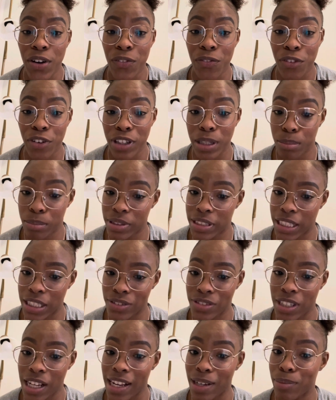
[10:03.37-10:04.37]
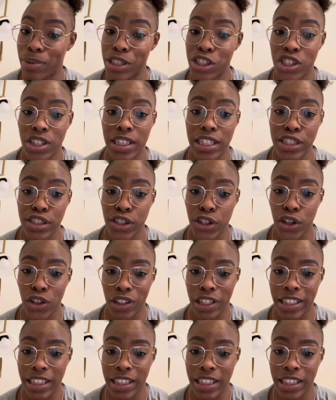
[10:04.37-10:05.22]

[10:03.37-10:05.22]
for themselves. I mentioned this earlier.